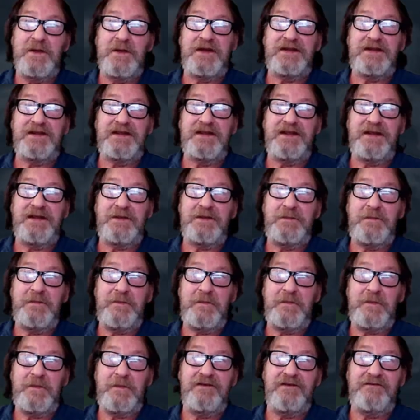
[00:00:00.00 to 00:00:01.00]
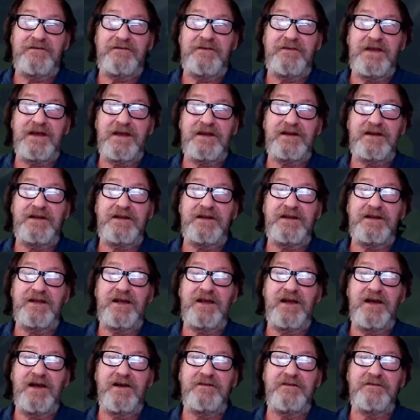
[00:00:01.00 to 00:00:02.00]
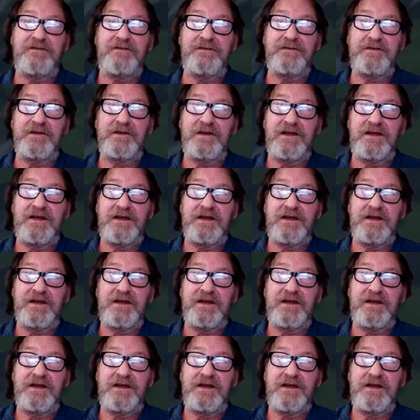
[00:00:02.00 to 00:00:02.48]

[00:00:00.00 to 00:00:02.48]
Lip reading: But the effect of